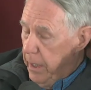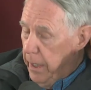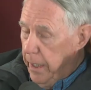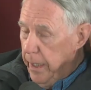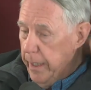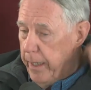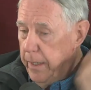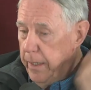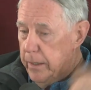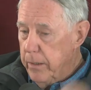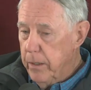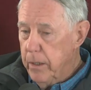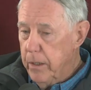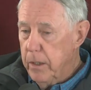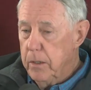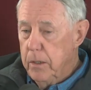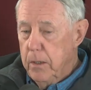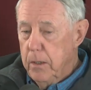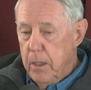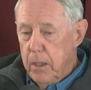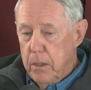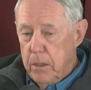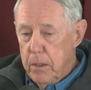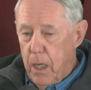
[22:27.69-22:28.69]
and
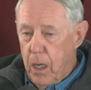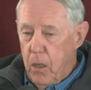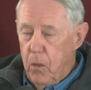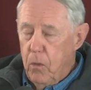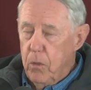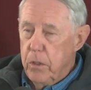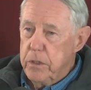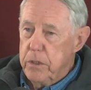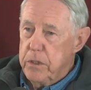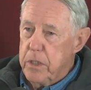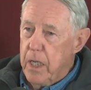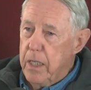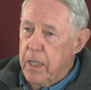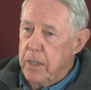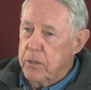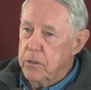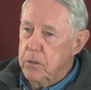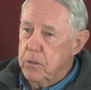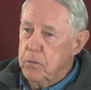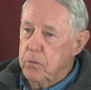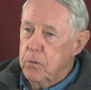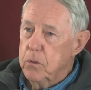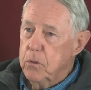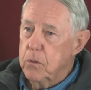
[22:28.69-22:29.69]
all these high
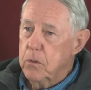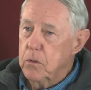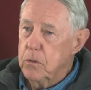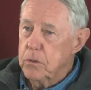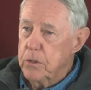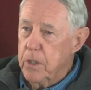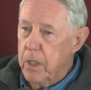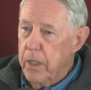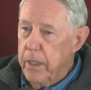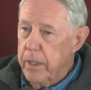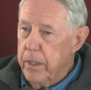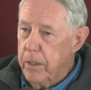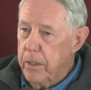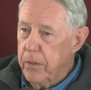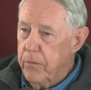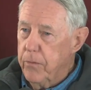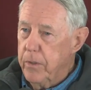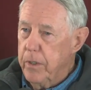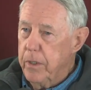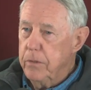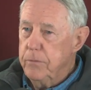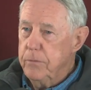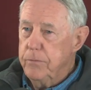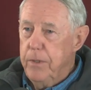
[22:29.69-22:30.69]
school girls hanging
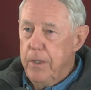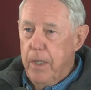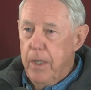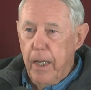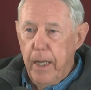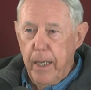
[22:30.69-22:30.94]
around,